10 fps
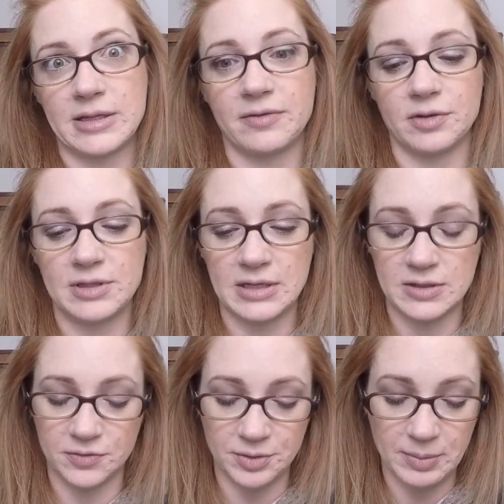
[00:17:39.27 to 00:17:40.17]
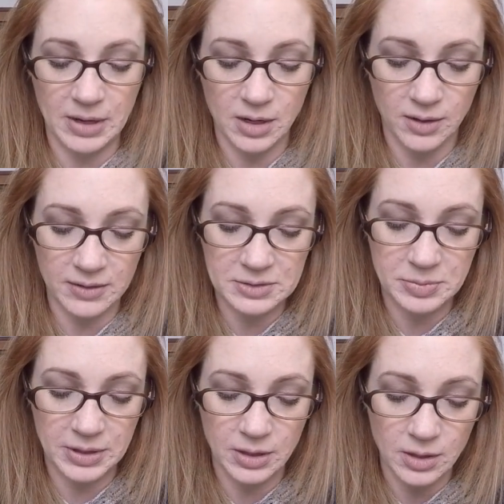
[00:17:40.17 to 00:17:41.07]
several sets of 3 mandalas,
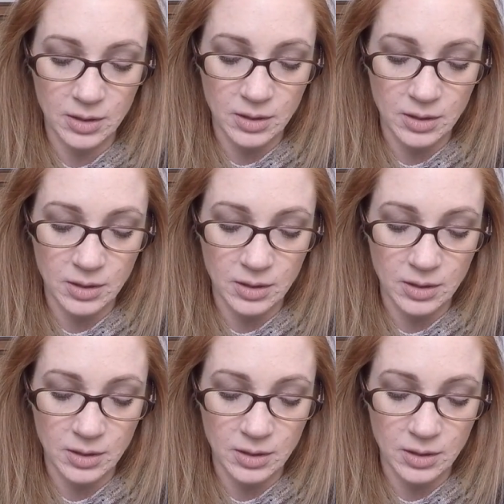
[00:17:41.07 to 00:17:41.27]
but